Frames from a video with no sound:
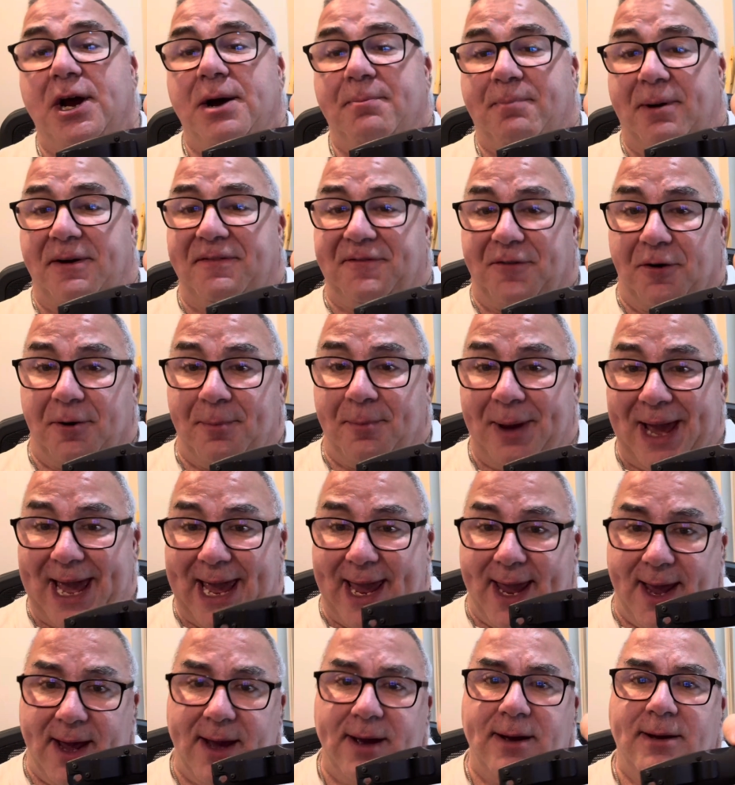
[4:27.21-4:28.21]
But for
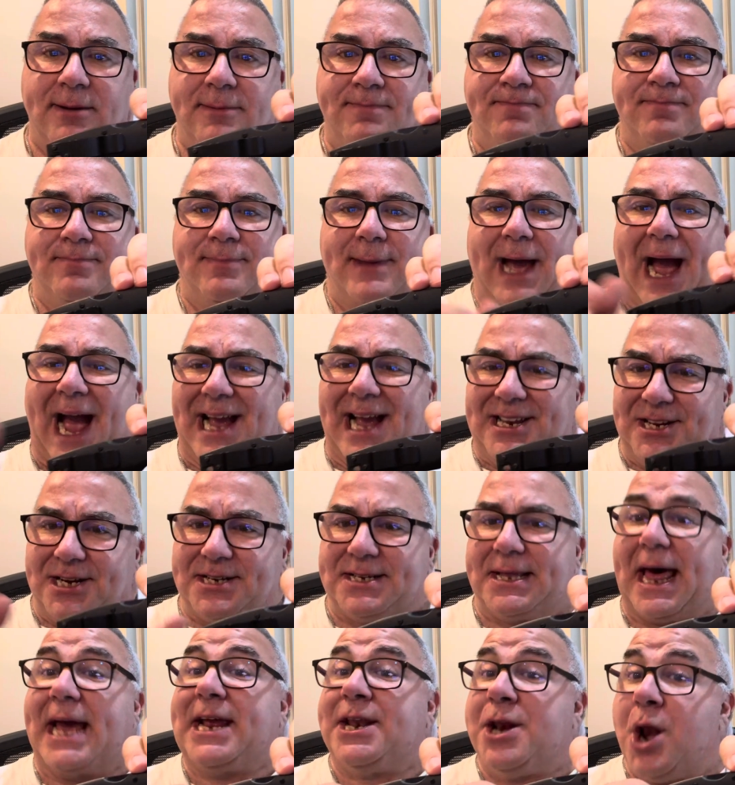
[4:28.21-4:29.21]
me, I
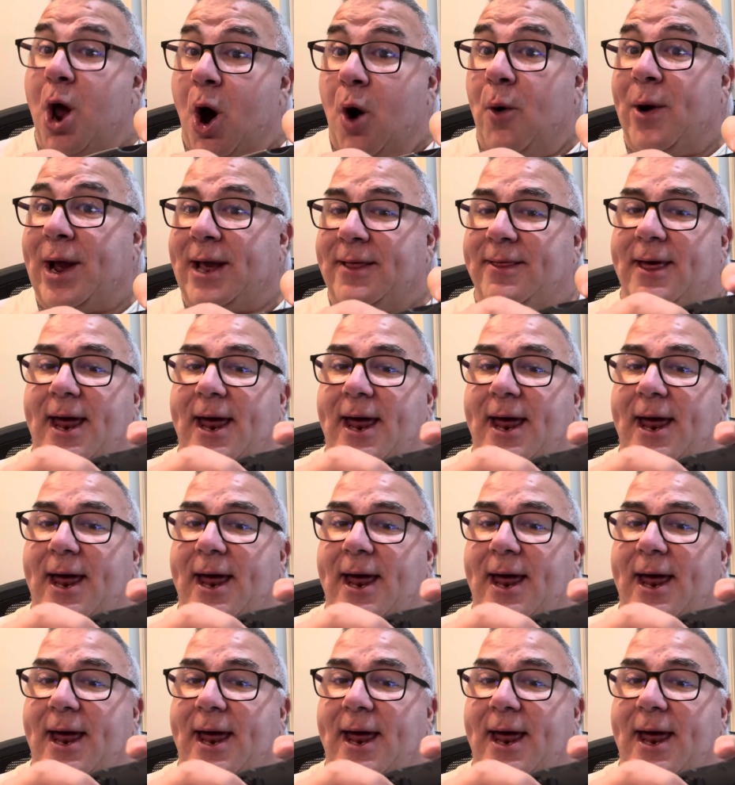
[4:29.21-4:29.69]
just like knowing